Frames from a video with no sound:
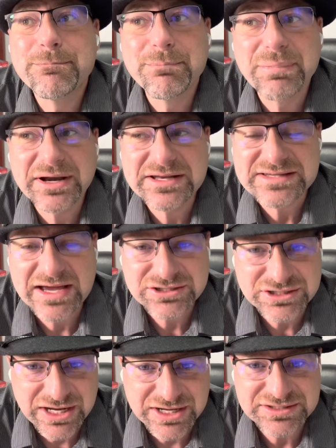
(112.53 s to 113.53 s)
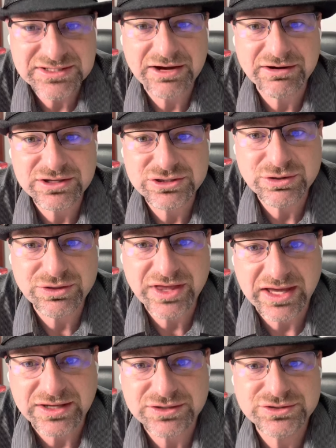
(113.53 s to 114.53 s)
but it's actually not as scary as you
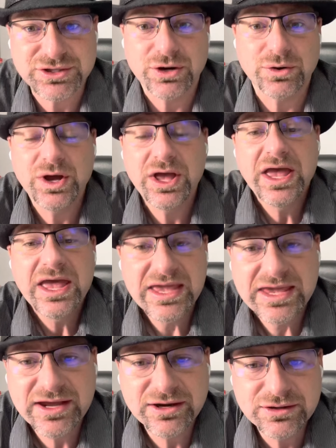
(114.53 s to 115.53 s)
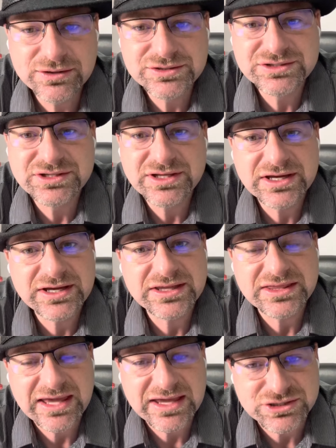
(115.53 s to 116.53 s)
think. So here's
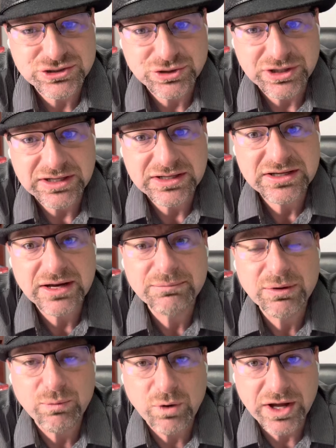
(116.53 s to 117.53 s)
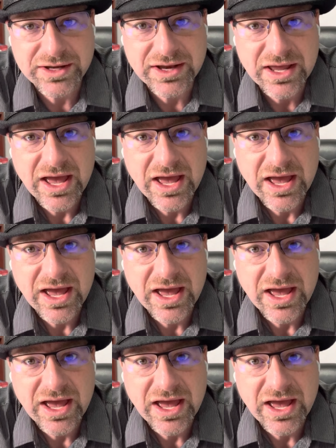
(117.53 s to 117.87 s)
the history. Number 1,